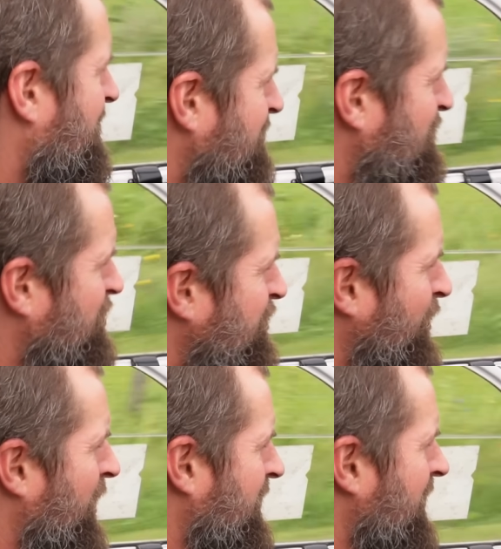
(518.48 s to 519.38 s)

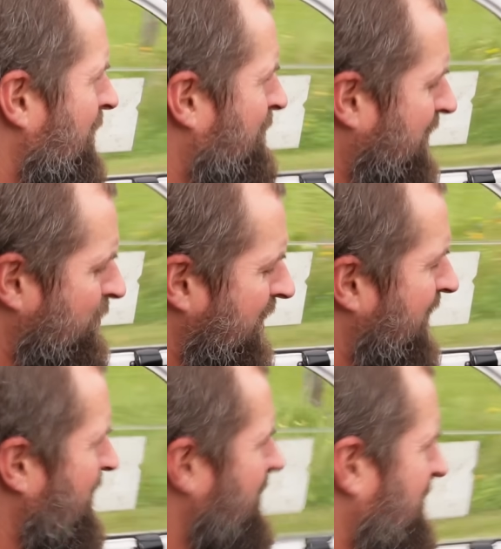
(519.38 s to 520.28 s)
stung a bit when
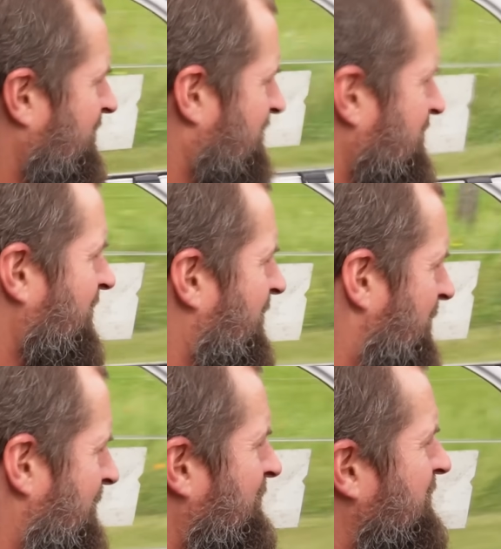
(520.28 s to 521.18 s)
I hit
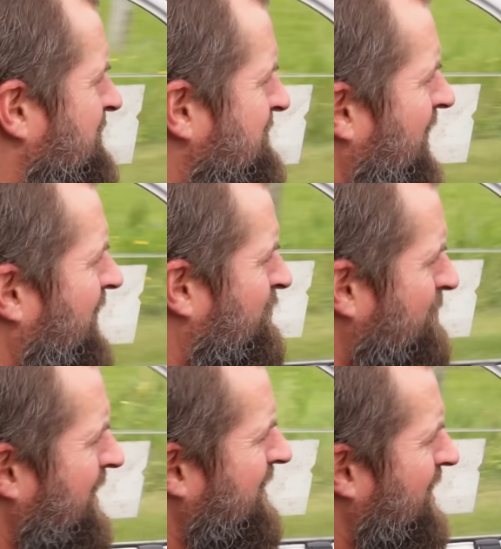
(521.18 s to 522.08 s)
the side of
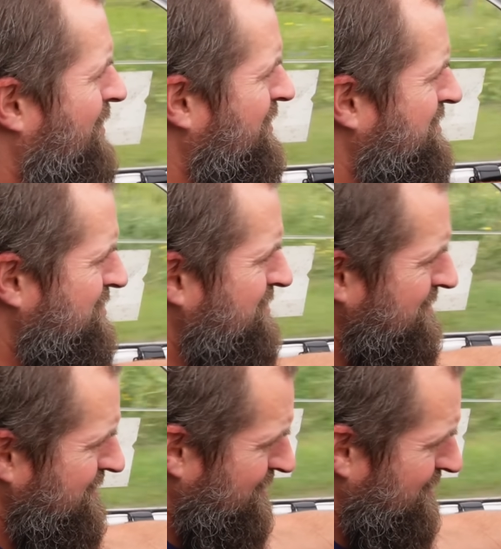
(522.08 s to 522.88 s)
my garage.